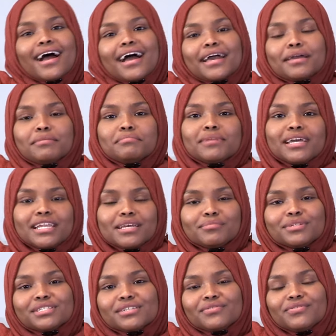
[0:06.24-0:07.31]
Hi, my
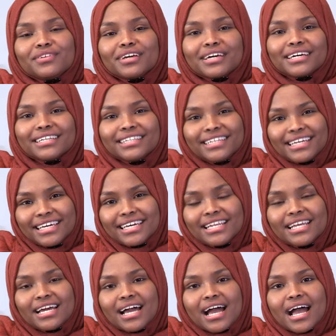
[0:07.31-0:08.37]
name is Safiya
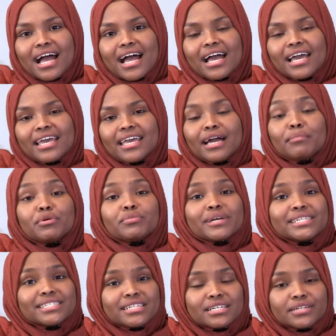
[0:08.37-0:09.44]
Khalid. I am a
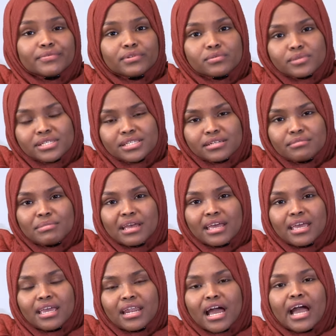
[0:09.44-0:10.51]
resident of Lewiston,
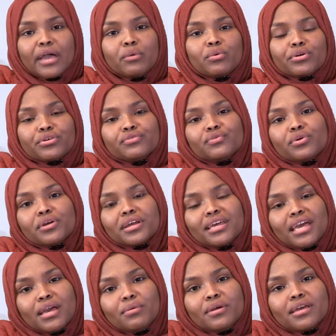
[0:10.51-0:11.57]
Maine. I work for
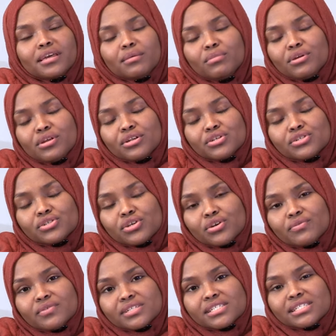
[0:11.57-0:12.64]
Gateway Community
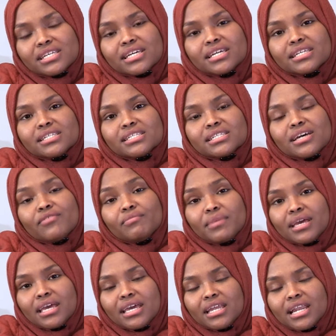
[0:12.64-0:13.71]
Services of
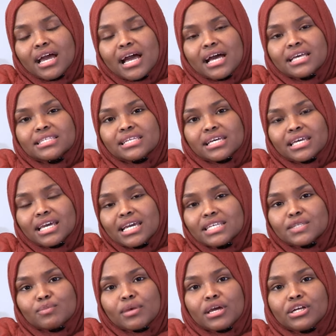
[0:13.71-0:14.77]
Maine as a
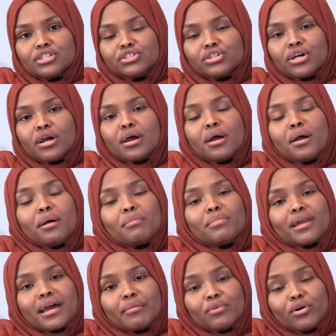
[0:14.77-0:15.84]
case manager,
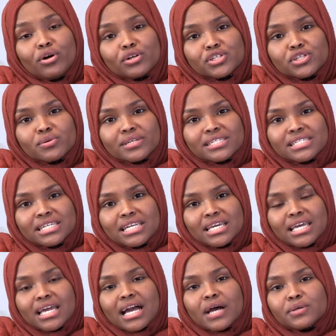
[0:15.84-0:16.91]
but I'm also a
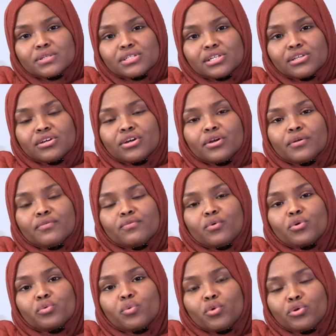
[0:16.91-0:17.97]
city councilor
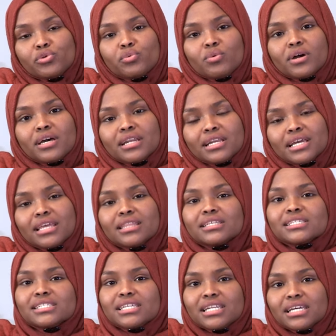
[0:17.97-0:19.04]
for Ward 1 in
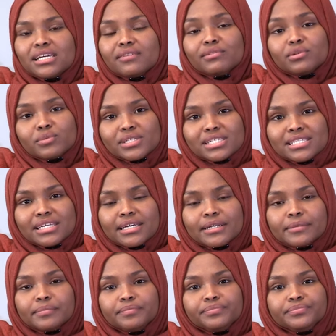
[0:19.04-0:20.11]
the city of
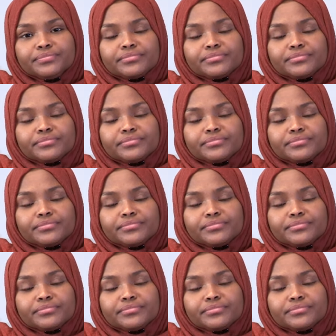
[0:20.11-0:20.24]
Lewiston.